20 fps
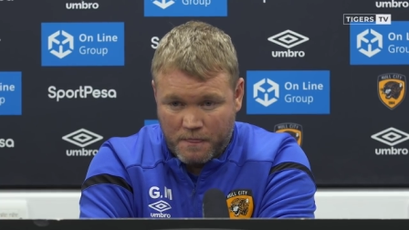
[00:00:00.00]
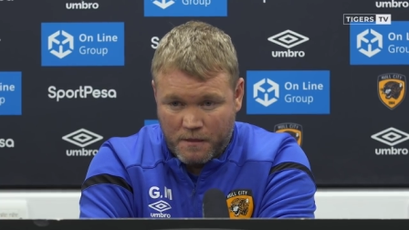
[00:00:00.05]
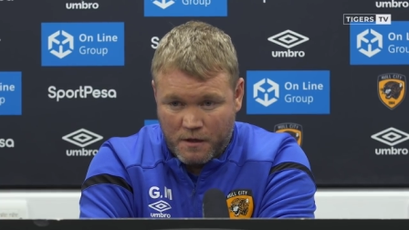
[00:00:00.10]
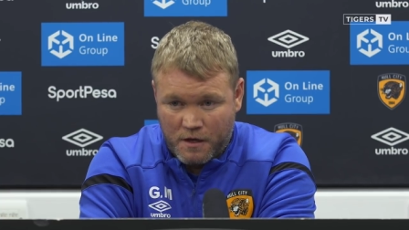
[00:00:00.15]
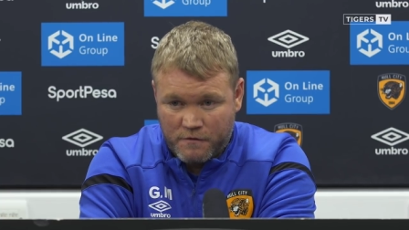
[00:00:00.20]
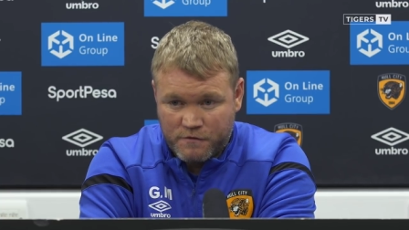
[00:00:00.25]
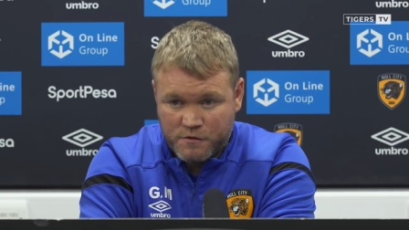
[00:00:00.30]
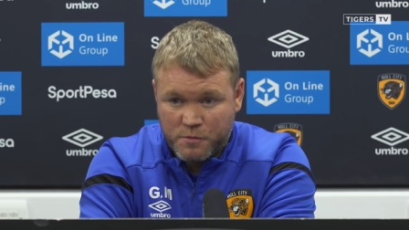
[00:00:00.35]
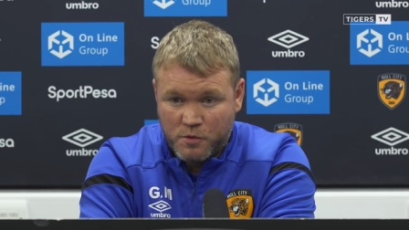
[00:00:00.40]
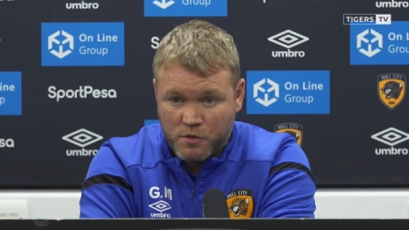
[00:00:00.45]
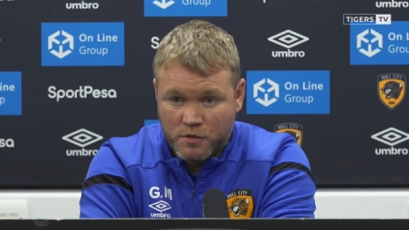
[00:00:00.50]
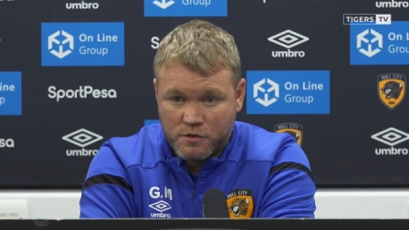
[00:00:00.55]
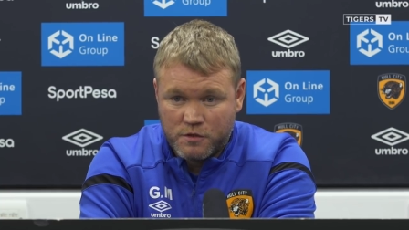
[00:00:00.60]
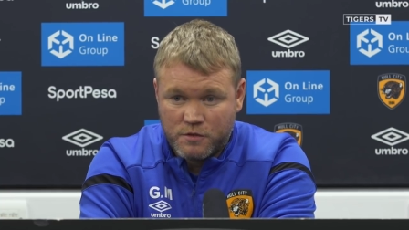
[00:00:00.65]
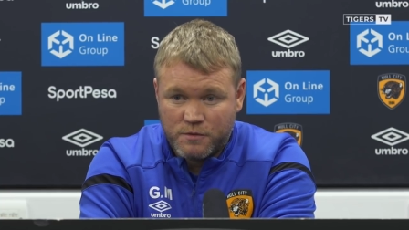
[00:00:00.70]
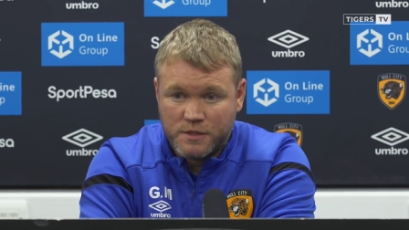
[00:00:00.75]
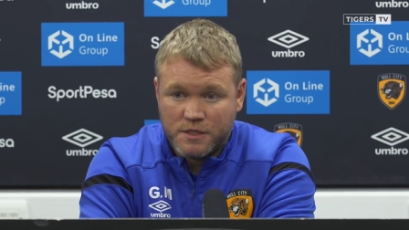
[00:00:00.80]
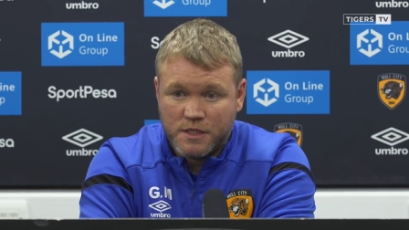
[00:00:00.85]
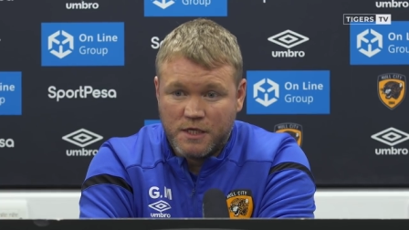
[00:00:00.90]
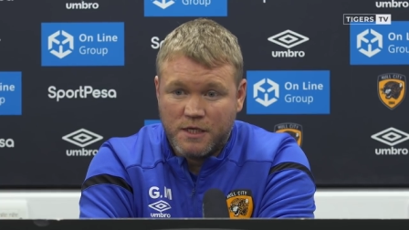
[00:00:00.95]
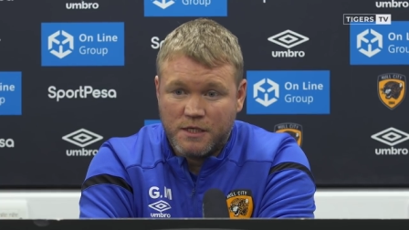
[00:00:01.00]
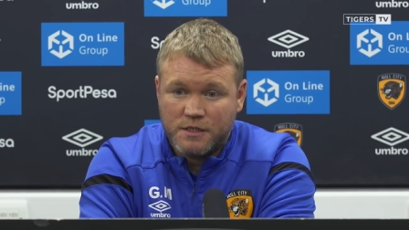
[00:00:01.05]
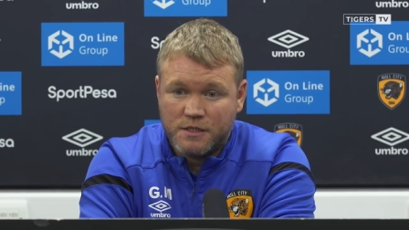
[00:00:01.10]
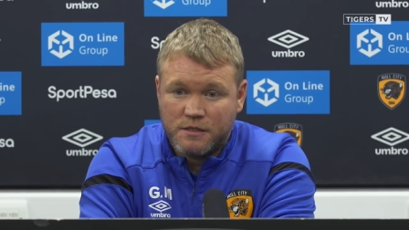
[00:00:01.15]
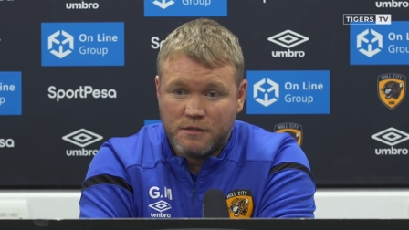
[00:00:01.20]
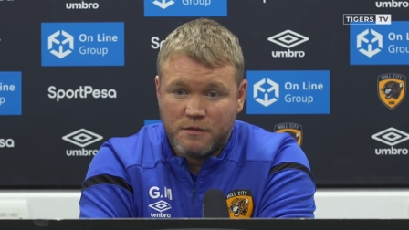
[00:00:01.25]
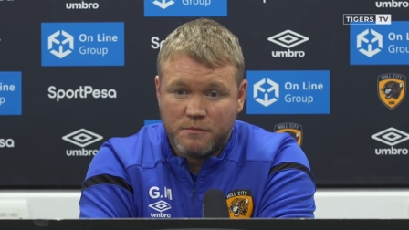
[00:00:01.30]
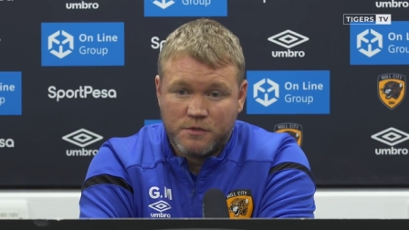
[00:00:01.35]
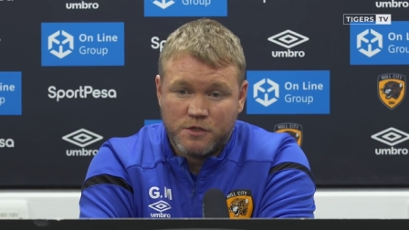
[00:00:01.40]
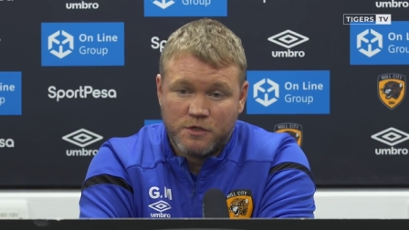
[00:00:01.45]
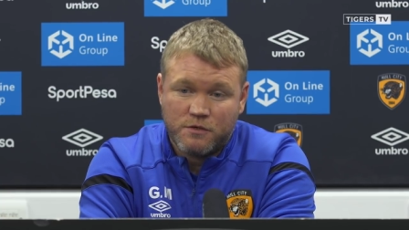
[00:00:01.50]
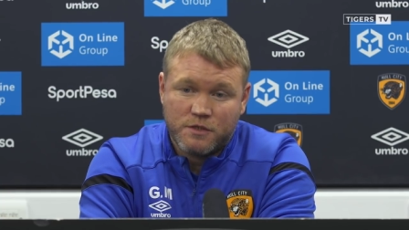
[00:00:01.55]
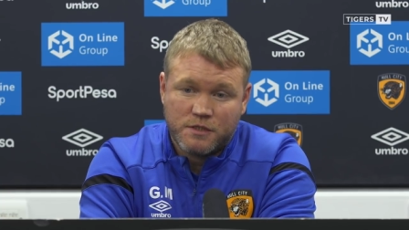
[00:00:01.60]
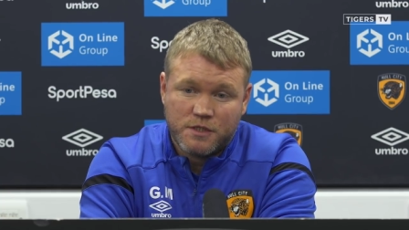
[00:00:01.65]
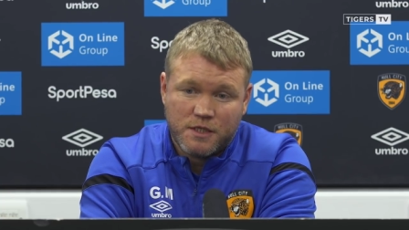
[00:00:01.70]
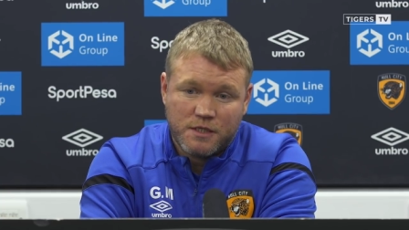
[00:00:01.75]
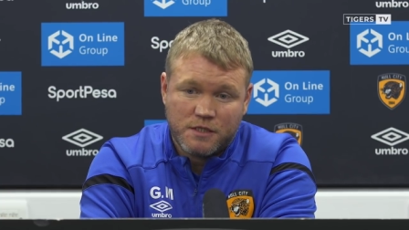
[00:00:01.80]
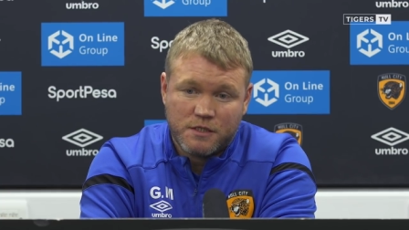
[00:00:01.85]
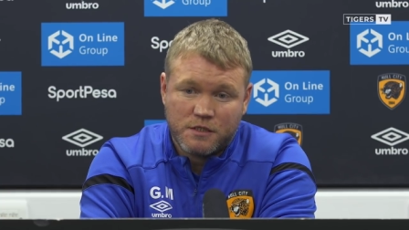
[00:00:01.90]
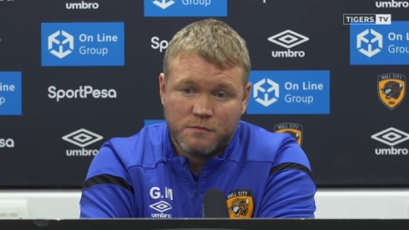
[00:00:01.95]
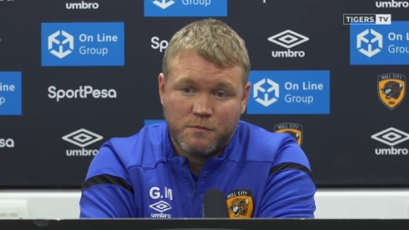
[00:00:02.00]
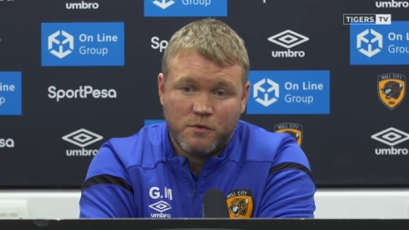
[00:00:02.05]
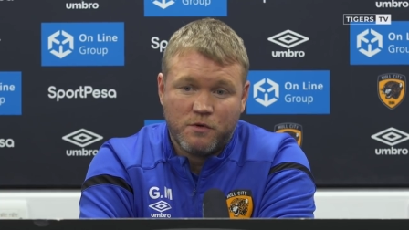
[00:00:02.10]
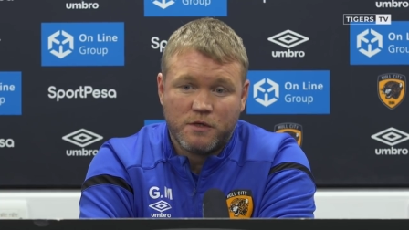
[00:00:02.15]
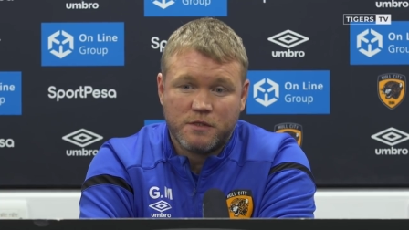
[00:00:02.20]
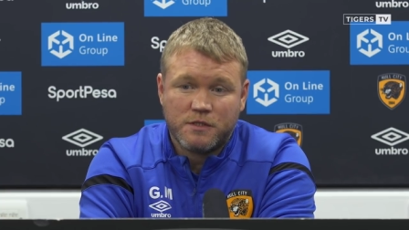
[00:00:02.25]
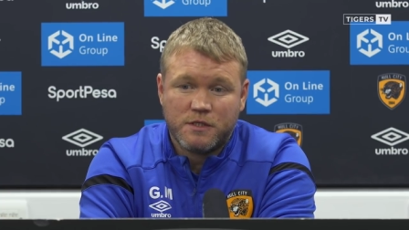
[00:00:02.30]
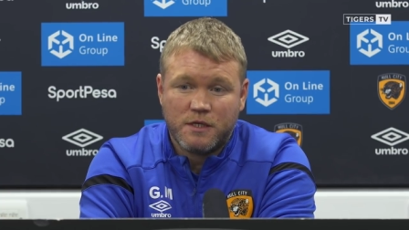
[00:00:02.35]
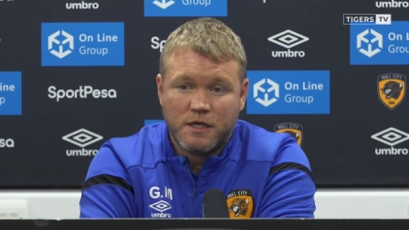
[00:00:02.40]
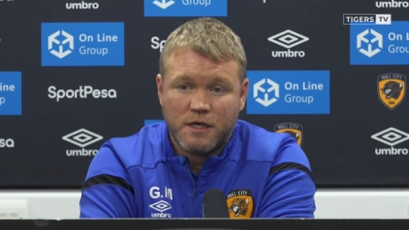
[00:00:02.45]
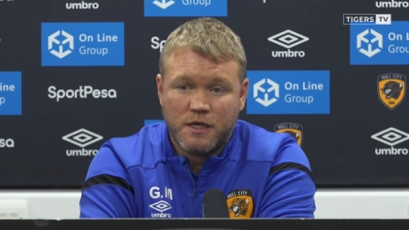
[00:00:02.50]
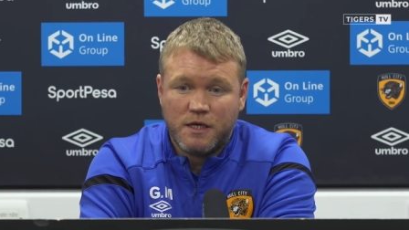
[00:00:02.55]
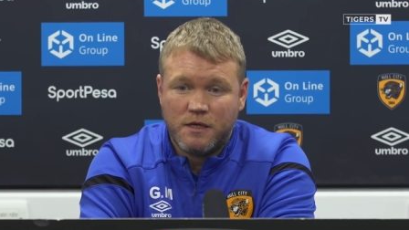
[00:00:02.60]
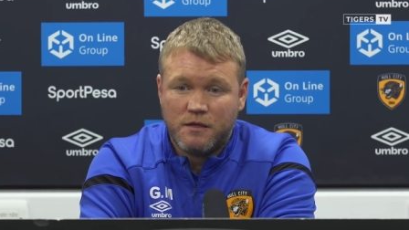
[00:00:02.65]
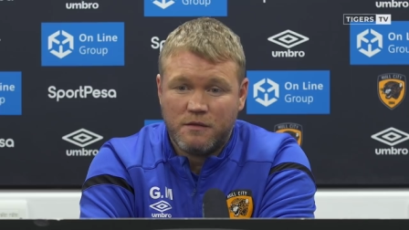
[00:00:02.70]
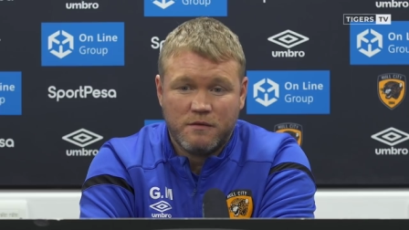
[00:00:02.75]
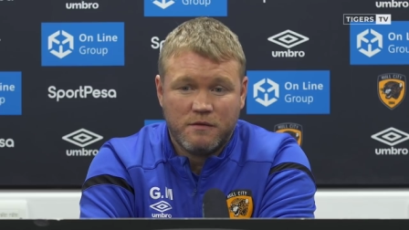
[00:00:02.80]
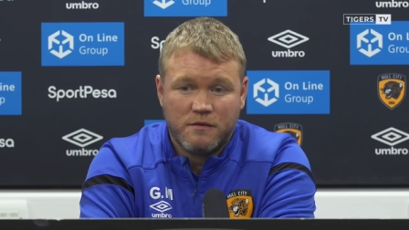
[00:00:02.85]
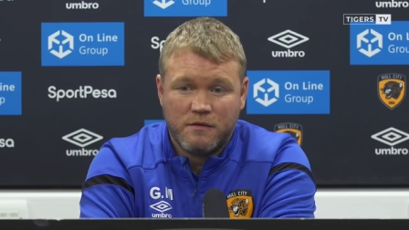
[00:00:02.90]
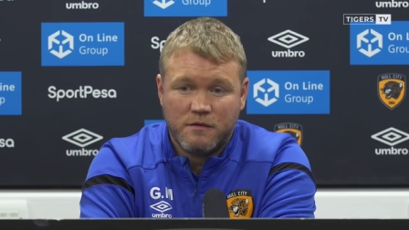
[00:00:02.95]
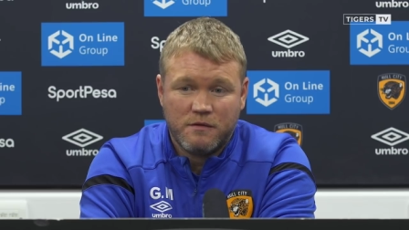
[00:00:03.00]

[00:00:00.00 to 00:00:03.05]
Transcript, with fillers: I've spoken to his agent, I'm sure his agent's spoken to Lee.